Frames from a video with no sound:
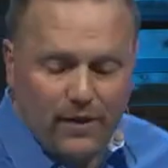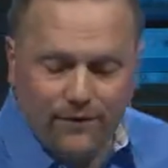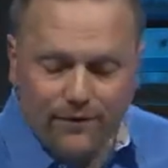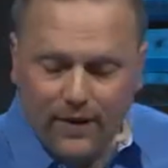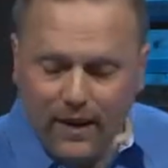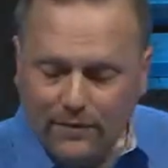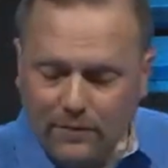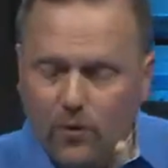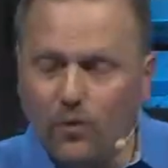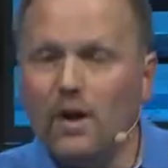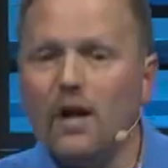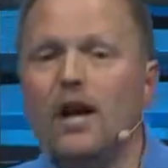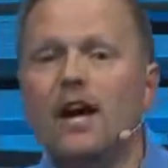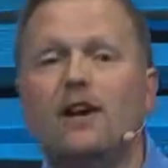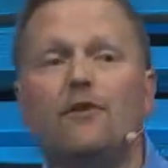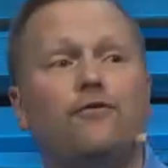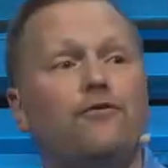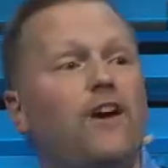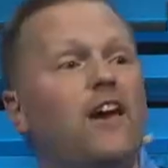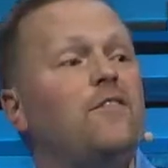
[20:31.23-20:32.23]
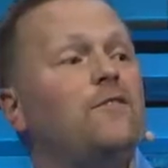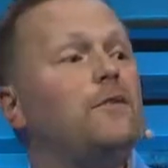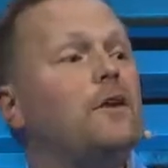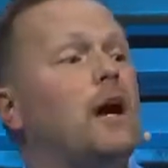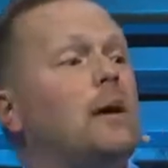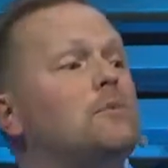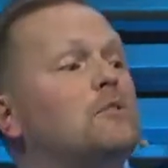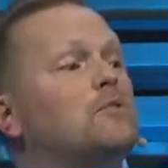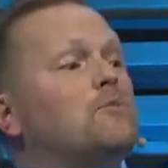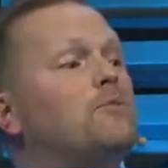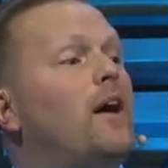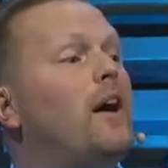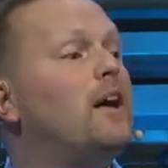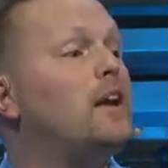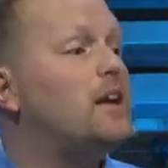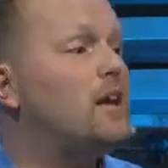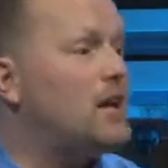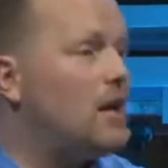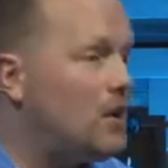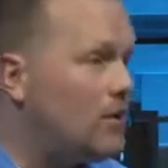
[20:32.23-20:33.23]
level. And faith comes by
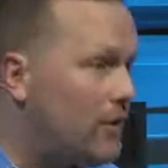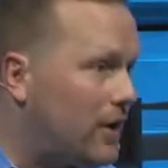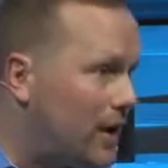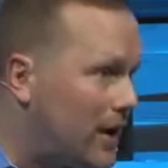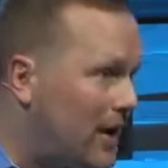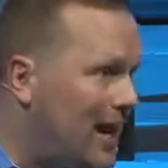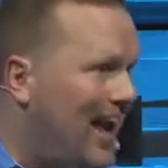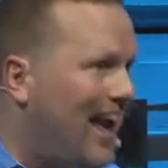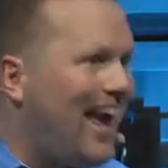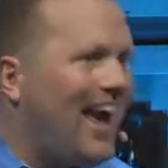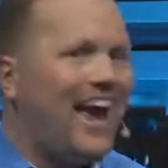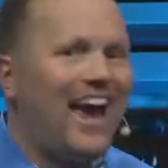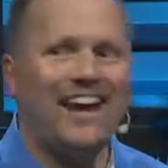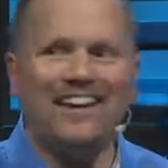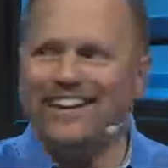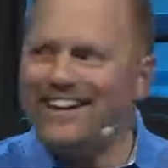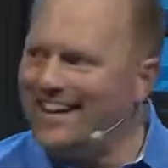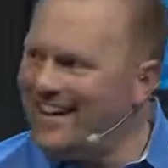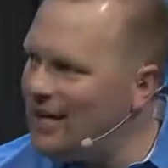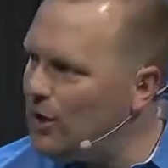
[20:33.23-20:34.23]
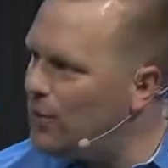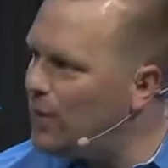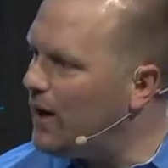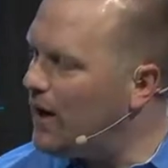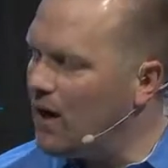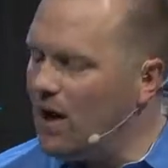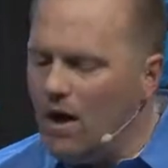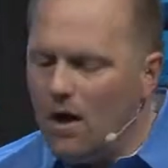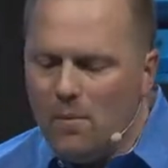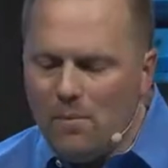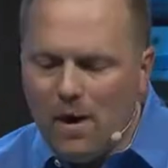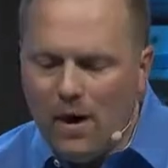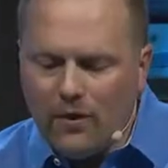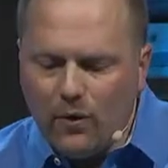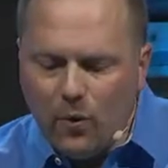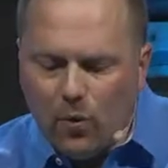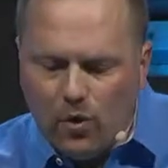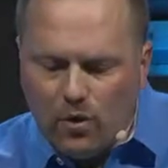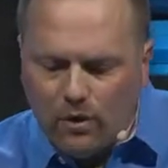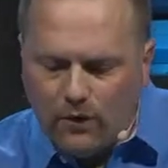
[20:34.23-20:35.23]
hearing, and hearing by the
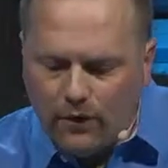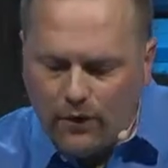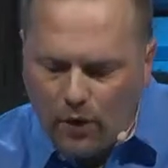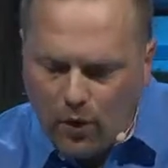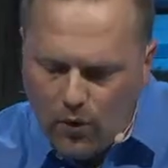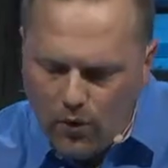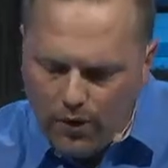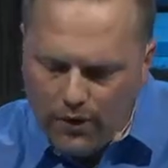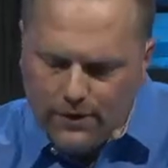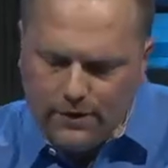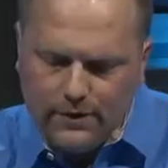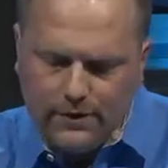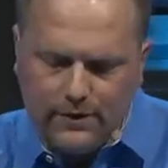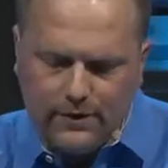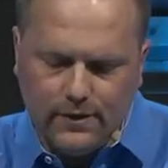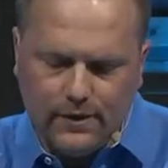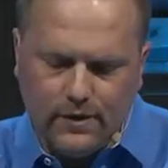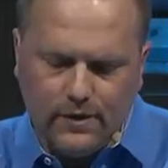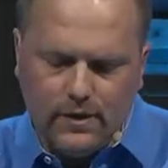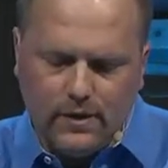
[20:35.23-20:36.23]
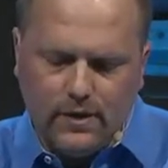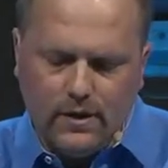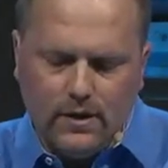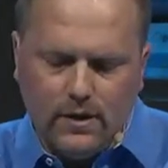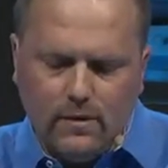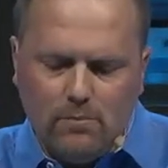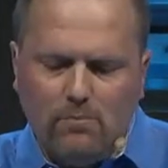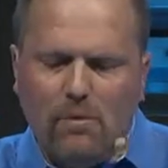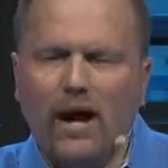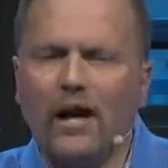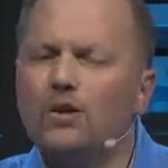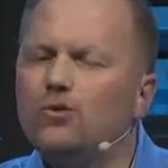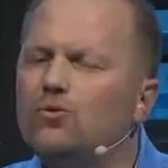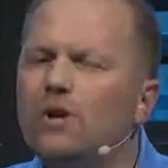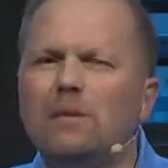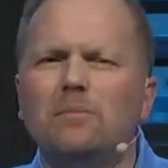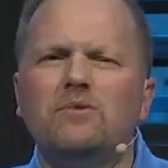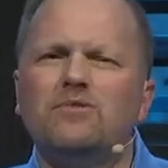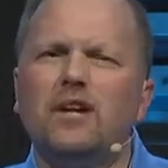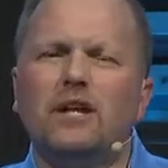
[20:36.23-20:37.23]
word of the Lord. My
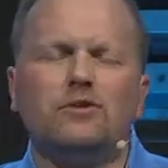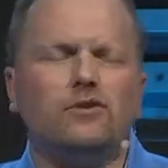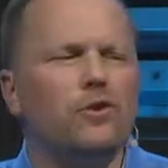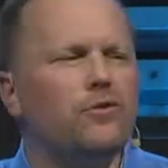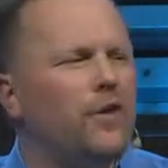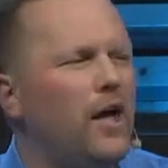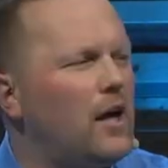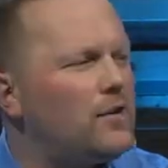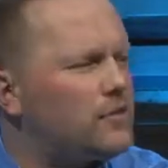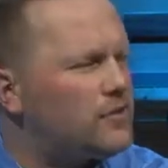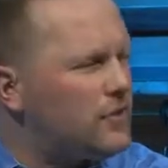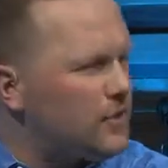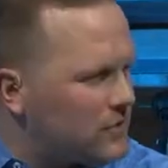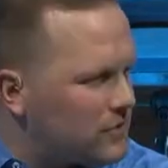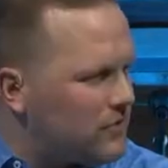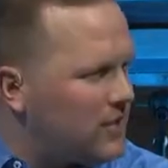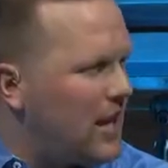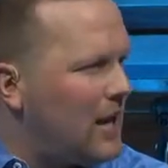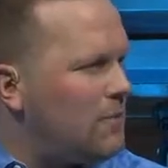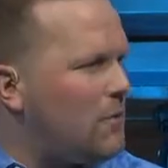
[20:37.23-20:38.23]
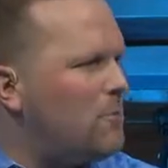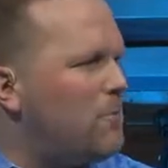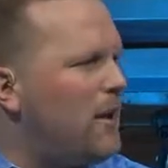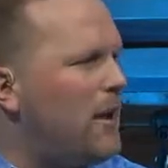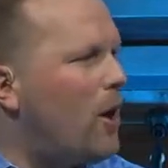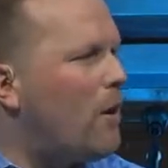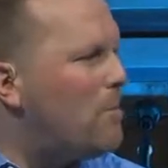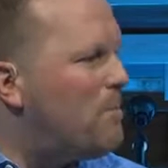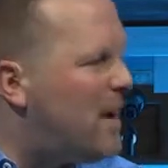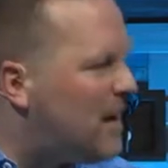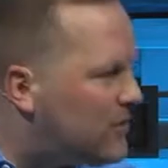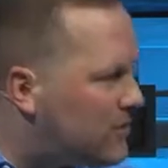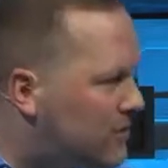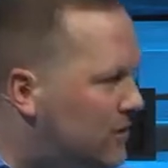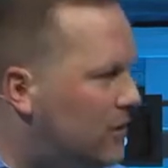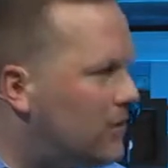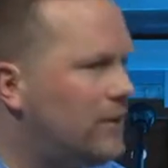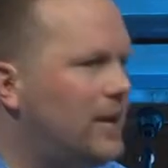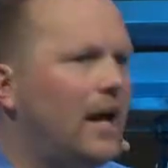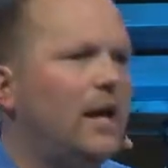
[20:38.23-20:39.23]
dream is that 2016 would be our best
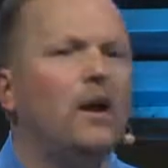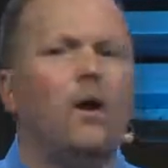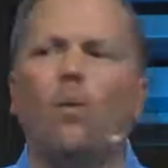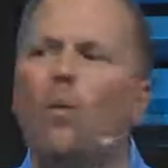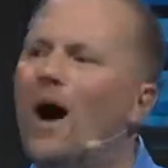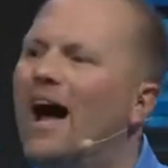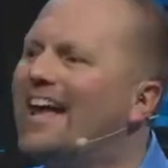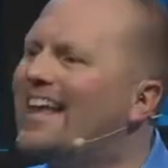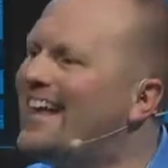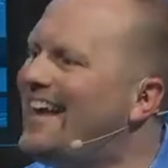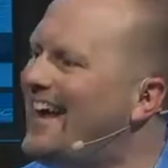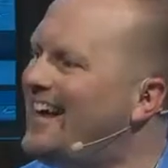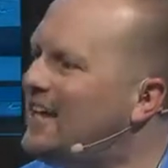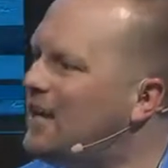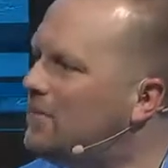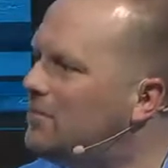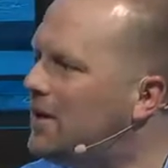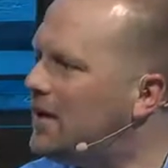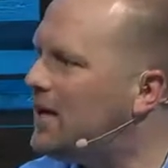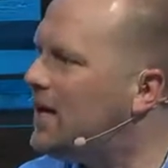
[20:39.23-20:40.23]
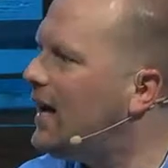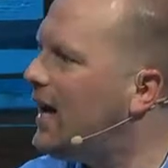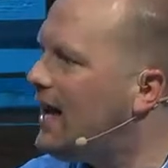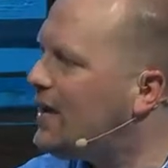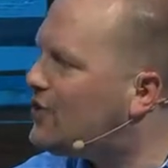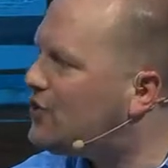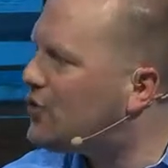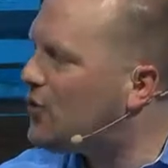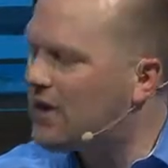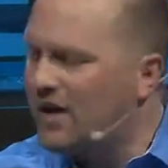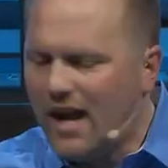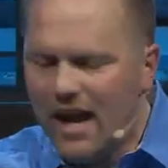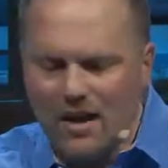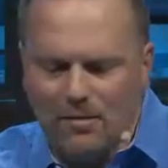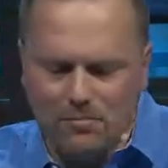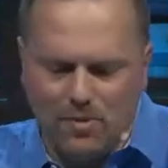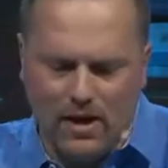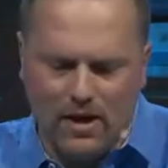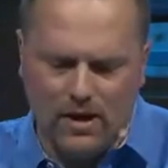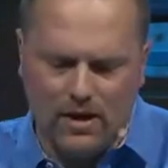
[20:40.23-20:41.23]
year yet. Why can't it be? It sure can be.